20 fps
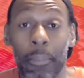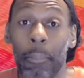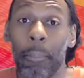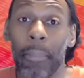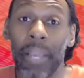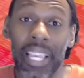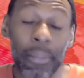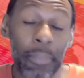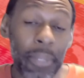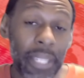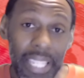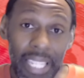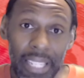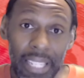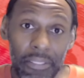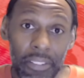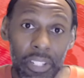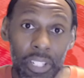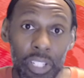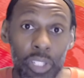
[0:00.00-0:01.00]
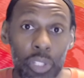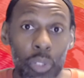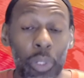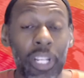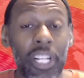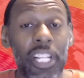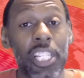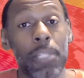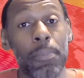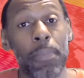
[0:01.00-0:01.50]
Maybe even you
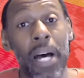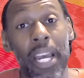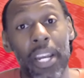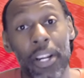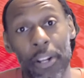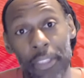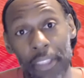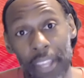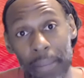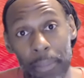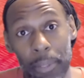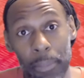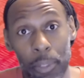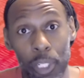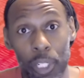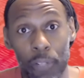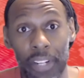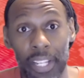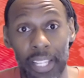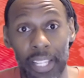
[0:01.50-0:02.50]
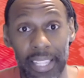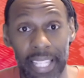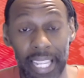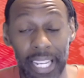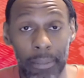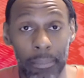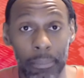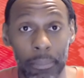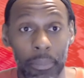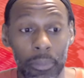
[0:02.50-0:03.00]
can inspire them and motivate
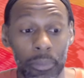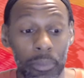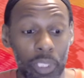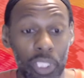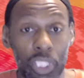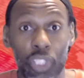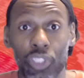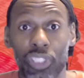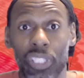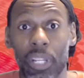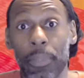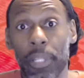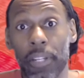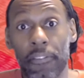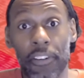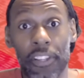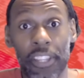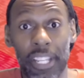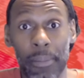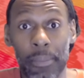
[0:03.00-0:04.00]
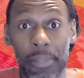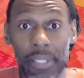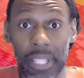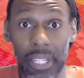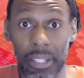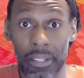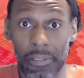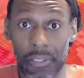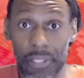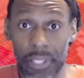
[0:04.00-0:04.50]
them to do something for
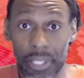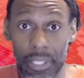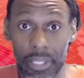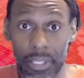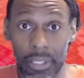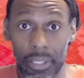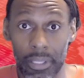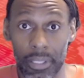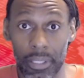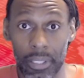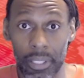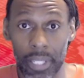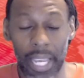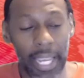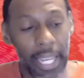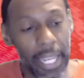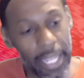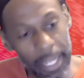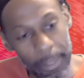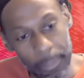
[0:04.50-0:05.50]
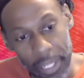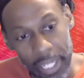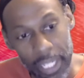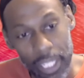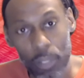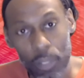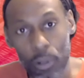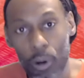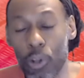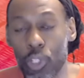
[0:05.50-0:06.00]
themselves. Hey,
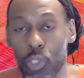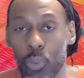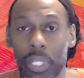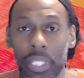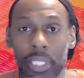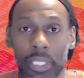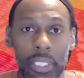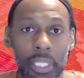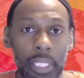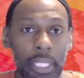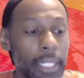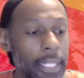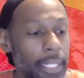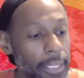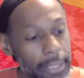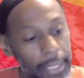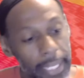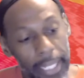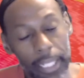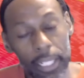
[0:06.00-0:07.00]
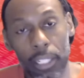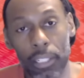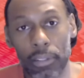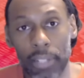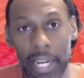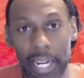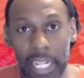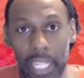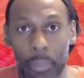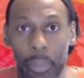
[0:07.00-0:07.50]
buddy, you always wanted to take
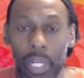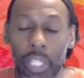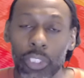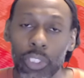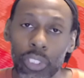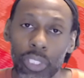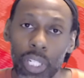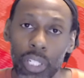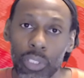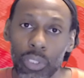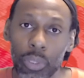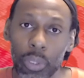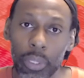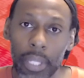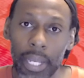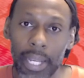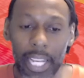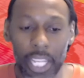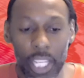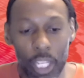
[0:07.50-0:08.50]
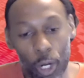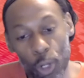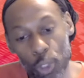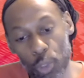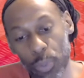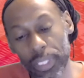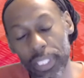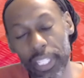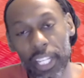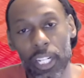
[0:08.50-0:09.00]
karate. Why don't you go do that? Hey, you
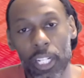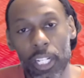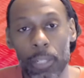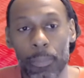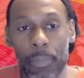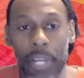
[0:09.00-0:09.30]
always wanted to get on the